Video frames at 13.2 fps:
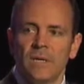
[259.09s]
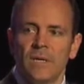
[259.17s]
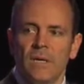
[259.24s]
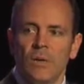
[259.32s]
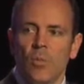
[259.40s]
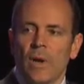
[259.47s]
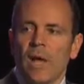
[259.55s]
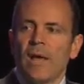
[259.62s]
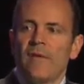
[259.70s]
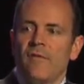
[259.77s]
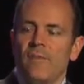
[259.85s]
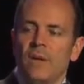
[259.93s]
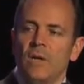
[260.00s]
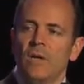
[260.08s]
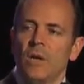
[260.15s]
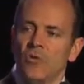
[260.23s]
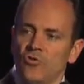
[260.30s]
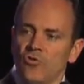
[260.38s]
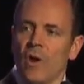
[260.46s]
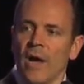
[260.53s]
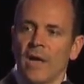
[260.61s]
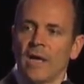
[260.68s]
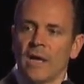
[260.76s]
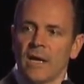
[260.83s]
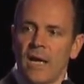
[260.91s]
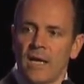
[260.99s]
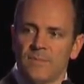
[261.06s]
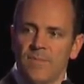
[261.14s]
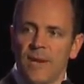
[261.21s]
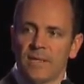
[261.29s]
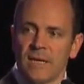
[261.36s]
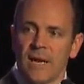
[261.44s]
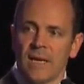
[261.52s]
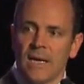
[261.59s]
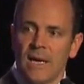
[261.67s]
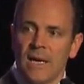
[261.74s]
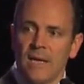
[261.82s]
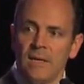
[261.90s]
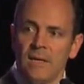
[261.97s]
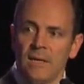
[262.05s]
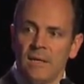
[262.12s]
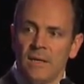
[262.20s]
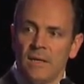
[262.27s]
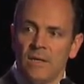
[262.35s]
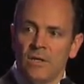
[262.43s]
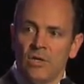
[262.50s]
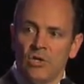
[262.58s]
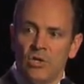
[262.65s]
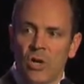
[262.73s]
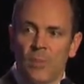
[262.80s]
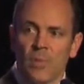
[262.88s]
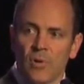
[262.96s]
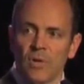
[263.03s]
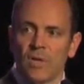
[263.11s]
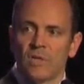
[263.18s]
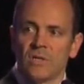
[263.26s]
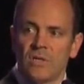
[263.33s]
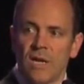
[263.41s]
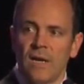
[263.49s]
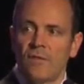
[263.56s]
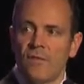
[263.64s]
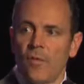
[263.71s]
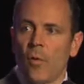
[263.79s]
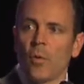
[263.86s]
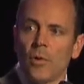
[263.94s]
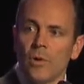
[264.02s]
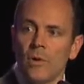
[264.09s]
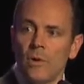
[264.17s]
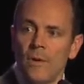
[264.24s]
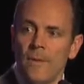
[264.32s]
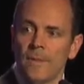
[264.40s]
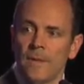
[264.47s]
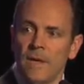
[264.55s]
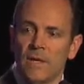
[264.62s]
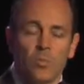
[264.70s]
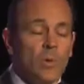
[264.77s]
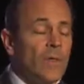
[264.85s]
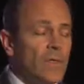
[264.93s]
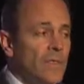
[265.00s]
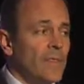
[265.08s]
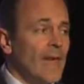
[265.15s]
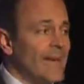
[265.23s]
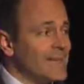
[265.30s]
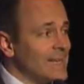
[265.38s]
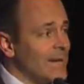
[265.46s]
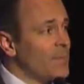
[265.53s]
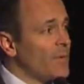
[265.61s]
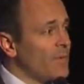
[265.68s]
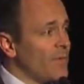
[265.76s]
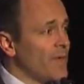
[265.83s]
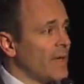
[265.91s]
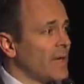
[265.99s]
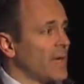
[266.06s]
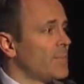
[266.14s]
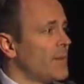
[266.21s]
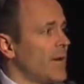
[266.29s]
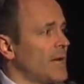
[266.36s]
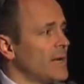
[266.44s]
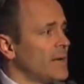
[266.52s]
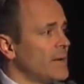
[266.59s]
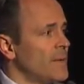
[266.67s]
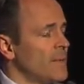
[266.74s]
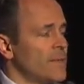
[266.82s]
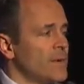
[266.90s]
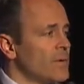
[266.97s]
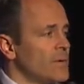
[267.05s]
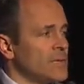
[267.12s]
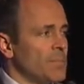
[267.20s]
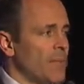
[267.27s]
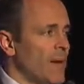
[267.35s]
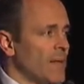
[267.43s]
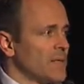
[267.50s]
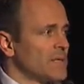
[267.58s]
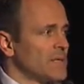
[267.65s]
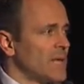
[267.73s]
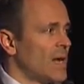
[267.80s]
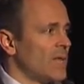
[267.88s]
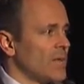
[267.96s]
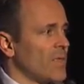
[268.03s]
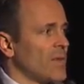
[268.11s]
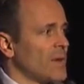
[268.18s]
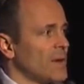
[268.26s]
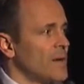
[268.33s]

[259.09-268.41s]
And when I have been trying as best I can to shepherd this state forward, it's with that type of thinking in mind, that there is a balance to everything.